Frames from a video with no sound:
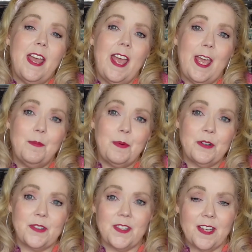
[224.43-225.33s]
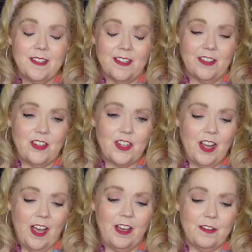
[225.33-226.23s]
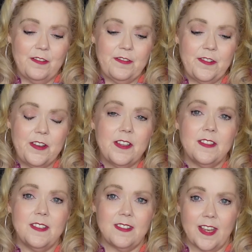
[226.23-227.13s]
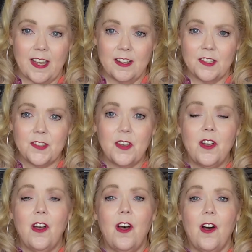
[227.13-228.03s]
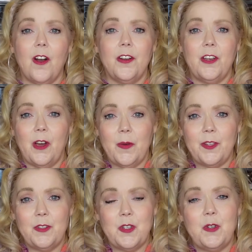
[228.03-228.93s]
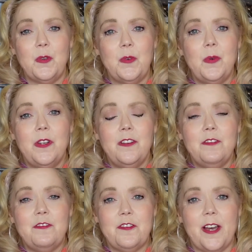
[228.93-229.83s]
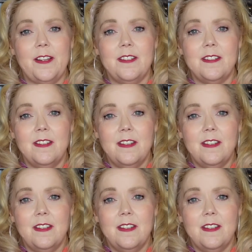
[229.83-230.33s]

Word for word: a percentage of the sales are going to fund